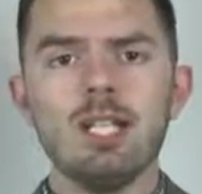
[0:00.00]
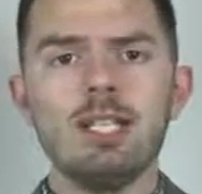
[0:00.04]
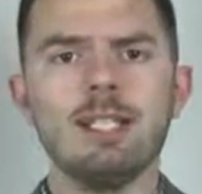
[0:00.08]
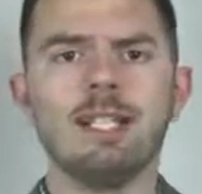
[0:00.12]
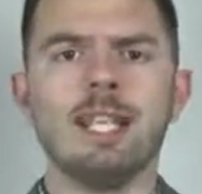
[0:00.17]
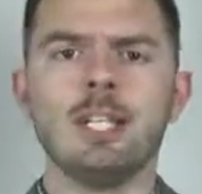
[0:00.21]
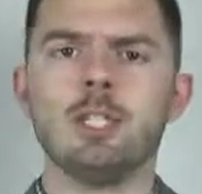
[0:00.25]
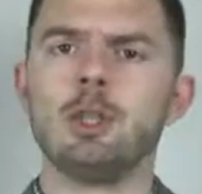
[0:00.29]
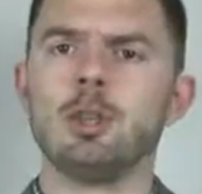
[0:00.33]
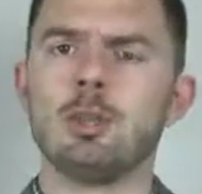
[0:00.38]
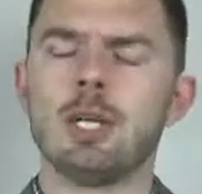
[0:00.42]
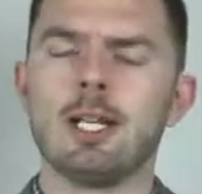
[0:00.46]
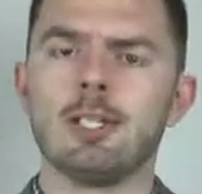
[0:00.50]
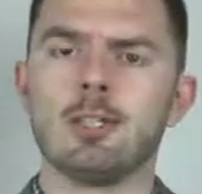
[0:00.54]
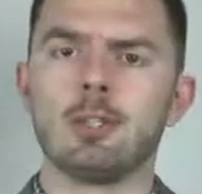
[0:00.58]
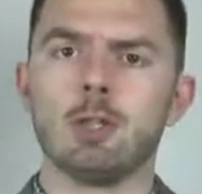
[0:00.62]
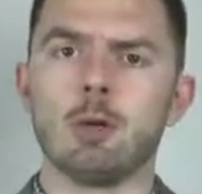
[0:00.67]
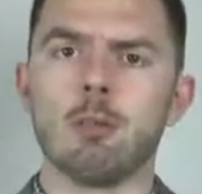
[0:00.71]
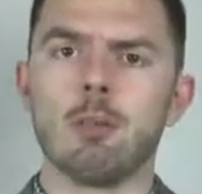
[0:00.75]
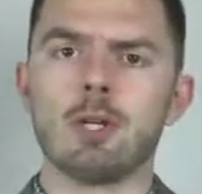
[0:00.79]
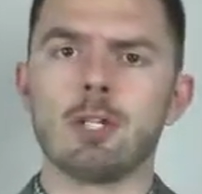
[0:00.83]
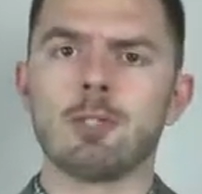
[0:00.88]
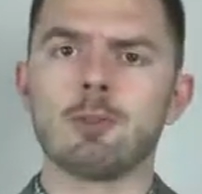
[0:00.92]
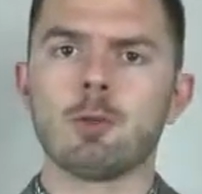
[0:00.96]
Thank you guys
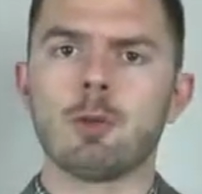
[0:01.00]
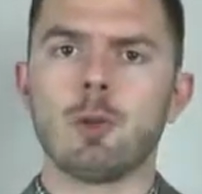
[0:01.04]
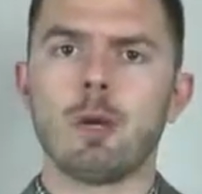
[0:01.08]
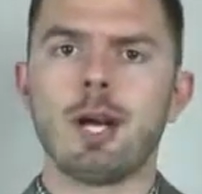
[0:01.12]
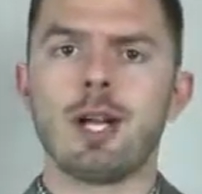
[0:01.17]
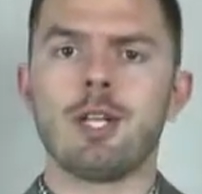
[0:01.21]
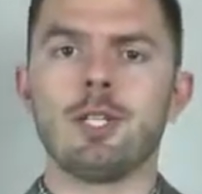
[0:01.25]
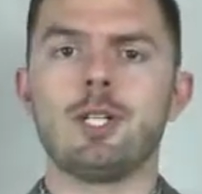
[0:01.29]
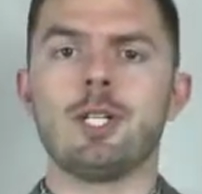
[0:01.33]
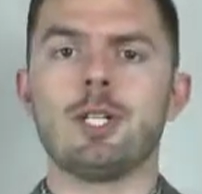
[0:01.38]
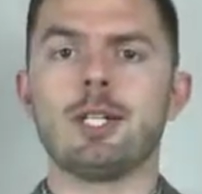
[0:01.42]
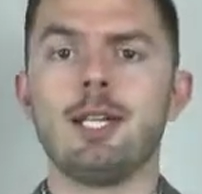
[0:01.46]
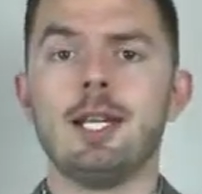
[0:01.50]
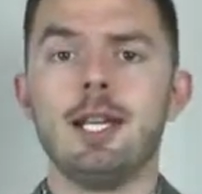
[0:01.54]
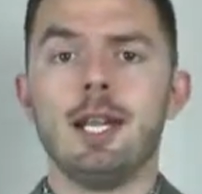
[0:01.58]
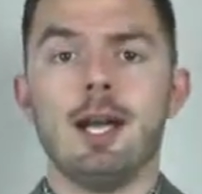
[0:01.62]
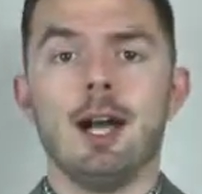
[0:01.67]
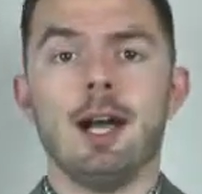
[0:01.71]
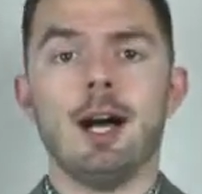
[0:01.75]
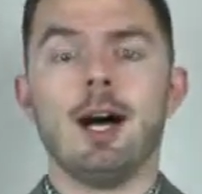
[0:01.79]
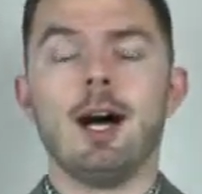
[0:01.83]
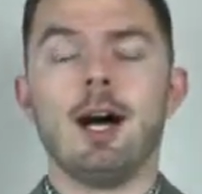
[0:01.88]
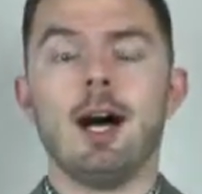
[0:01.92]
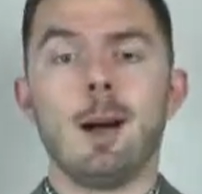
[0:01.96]
so much for watching.
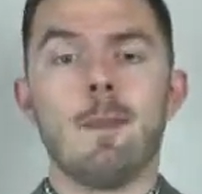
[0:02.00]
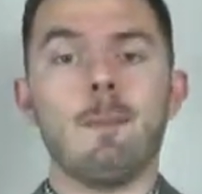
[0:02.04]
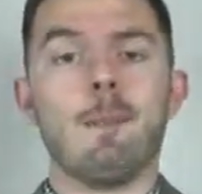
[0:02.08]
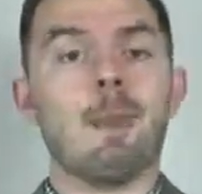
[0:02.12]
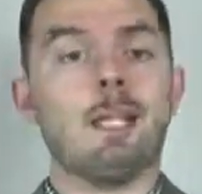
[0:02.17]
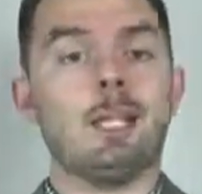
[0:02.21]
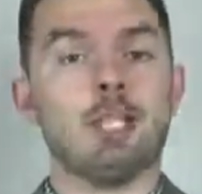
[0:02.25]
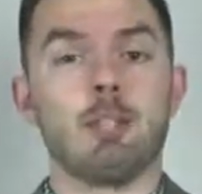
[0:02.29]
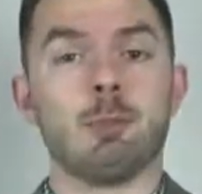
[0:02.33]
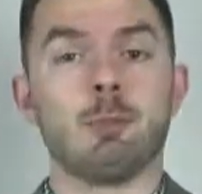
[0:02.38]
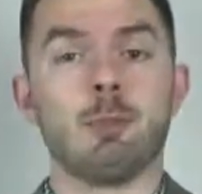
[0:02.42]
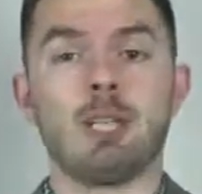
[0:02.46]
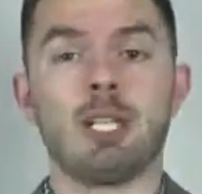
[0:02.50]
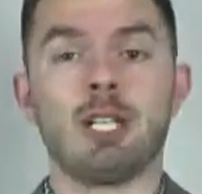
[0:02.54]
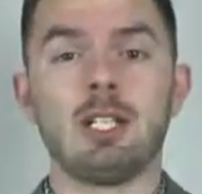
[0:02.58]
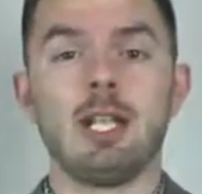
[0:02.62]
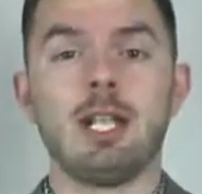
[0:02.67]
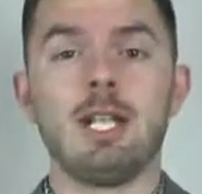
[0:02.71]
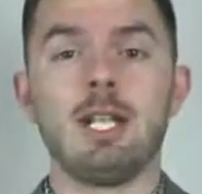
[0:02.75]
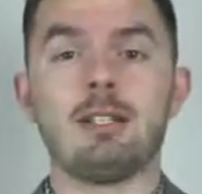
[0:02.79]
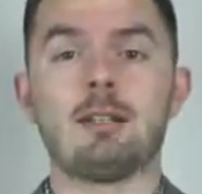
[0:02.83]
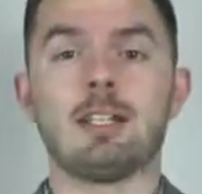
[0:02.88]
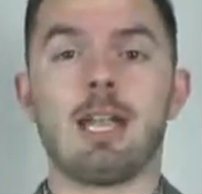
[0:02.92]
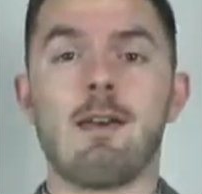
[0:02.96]
It's spring
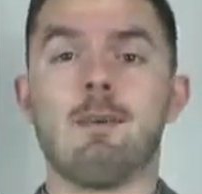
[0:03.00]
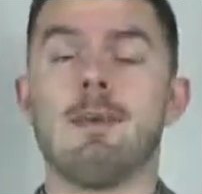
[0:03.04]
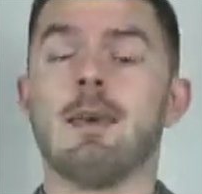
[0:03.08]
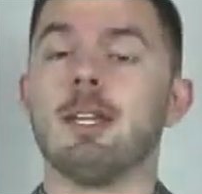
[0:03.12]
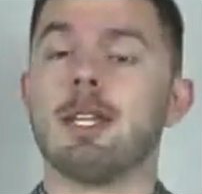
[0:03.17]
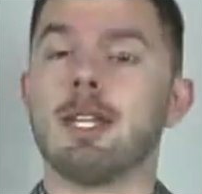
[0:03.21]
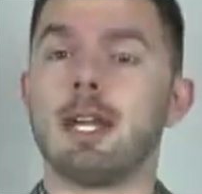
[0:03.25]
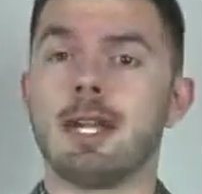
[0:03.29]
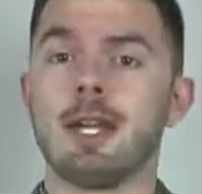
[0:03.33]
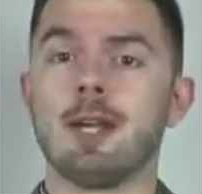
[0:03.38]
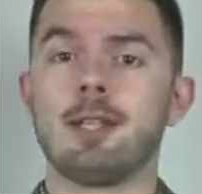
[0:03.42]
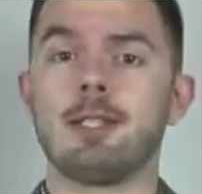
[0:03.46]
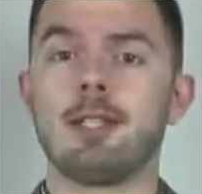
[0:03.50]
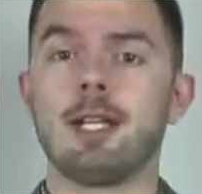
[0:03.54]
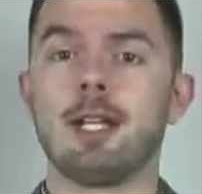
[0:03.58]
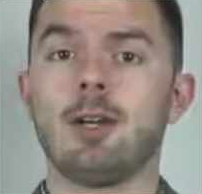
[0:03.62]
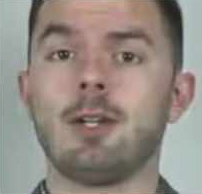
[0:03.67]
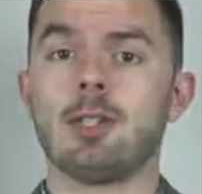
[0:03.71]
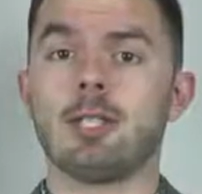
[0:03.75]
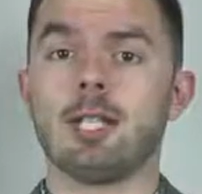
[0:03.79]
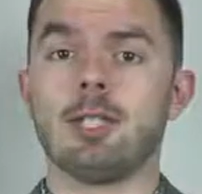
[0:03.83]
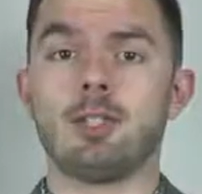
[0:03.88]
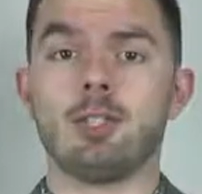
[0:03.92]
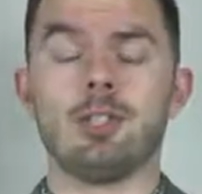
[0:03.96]
cleaning time. Get out there
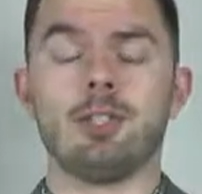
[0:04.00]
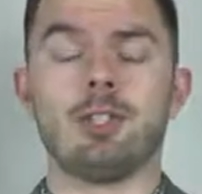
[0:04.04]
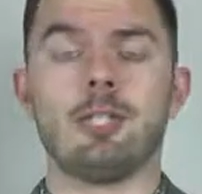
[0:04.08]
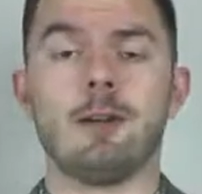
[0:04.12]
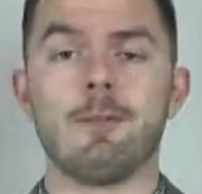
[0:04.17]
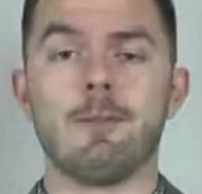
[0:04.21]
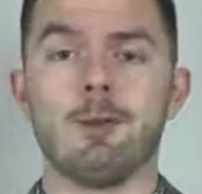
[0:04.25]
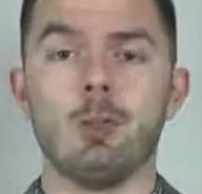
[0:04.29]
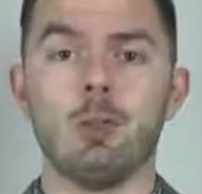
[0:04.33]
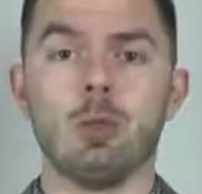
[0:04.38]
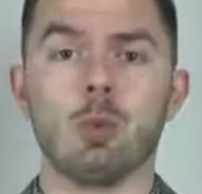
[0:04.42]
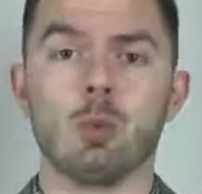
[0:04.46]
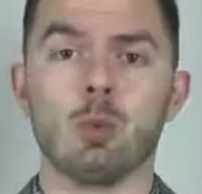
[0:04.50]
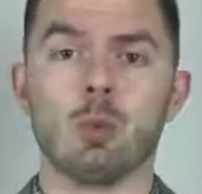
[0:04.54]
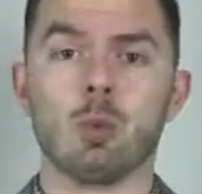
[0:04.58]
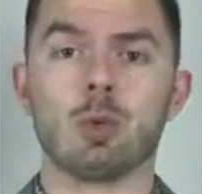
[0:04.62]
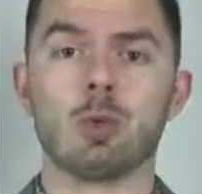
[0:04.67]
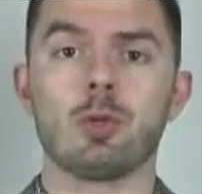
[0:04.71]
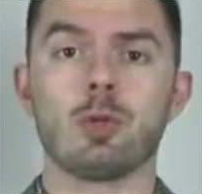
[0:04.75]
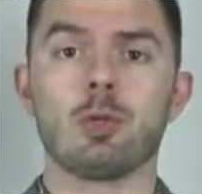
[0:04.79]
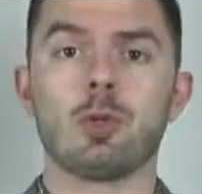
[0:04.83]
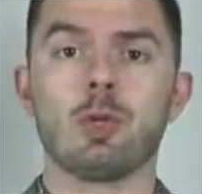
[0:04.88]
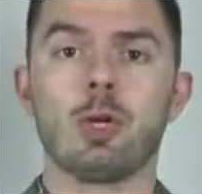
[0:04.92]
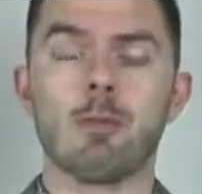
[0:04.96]
and get yourself a new
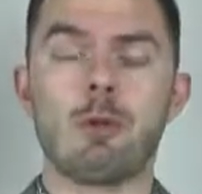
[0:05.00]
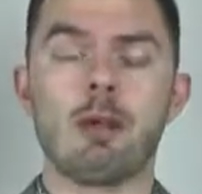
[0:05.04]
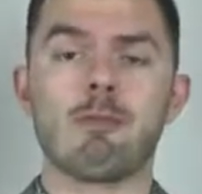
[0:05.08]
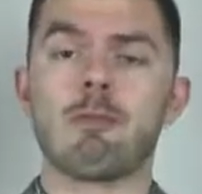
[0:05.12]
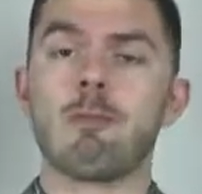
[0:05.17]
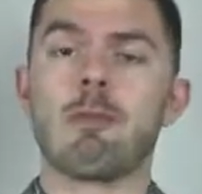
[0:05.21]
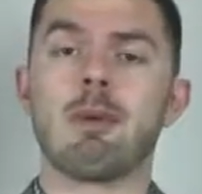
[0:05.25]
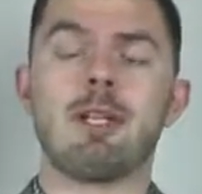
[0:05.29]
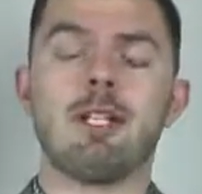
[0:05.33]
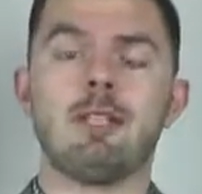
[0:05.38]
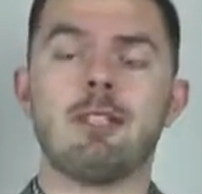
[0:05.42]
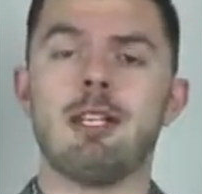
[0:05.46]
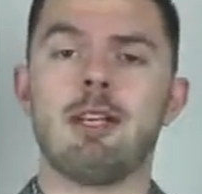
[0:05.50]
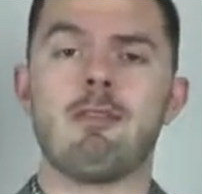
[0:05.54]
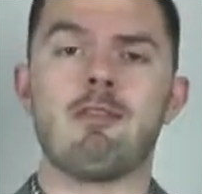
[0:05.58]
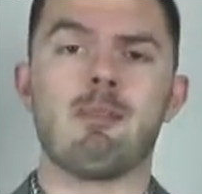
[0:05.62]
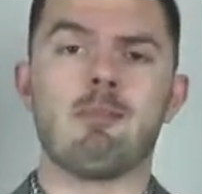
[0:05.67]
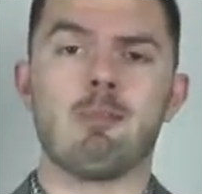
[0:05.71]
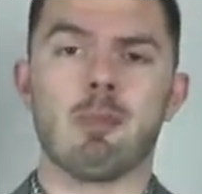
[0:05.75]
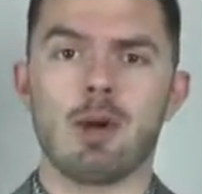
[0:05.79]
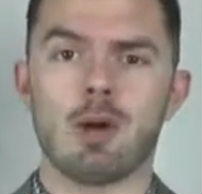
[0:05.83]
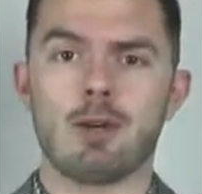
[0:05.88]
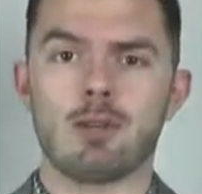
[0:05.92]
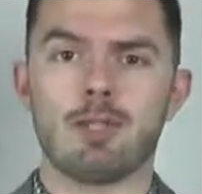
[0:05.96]
wardrobe. Everybody's having
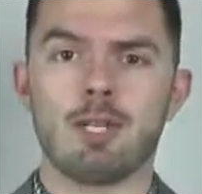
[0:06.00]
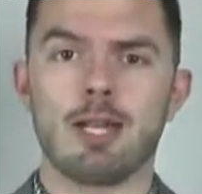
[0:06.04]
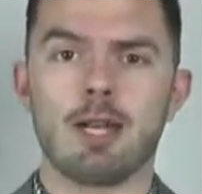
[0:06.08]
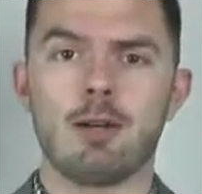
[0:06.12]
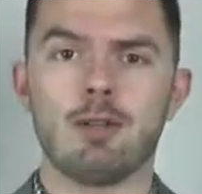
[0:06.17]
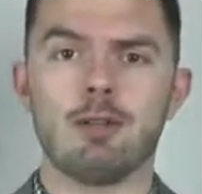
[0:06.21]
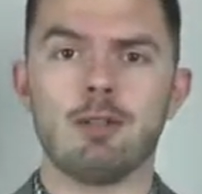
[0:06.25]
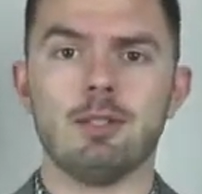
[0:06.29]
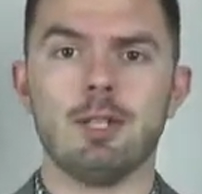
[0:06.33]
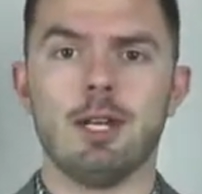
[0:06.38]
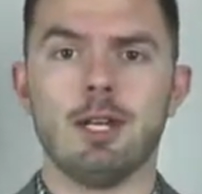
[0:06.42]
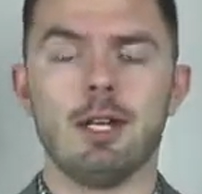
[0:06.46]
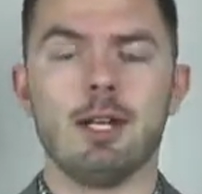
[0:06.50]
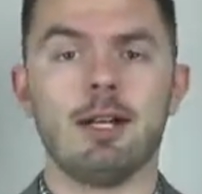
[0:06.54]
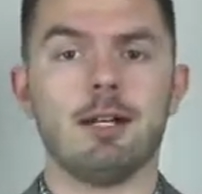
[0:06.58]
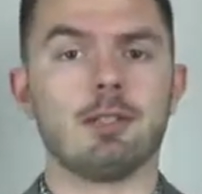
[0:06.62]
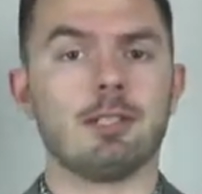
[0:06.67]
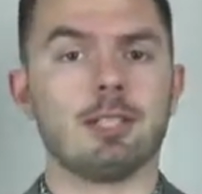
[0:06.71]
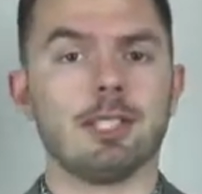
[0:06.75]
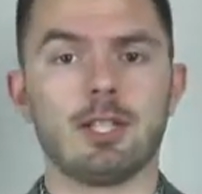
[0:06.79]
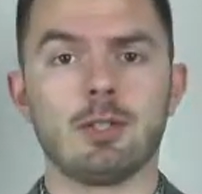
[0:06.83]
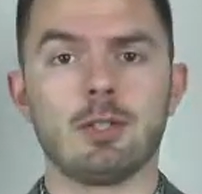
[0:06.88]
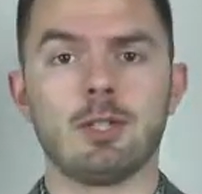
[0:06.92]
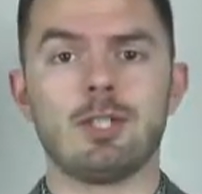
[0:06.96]
markdown
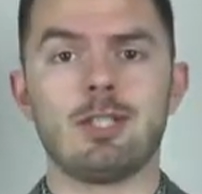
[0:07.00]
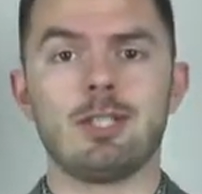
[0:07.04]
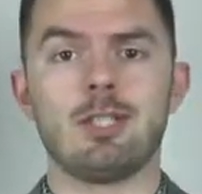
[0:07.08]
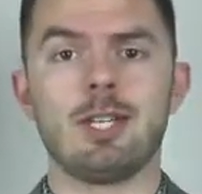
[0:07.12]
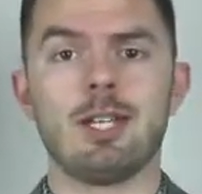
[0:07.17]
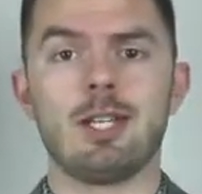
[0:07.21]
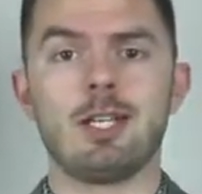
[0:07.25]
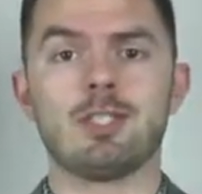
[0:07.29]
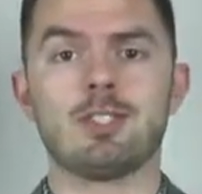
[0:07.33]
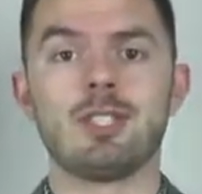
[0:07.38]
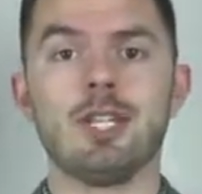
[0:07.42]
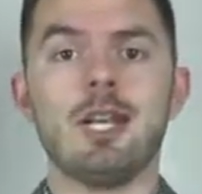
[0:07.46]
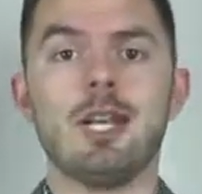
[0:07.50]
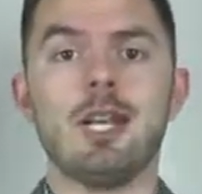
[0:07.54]
clearance sales.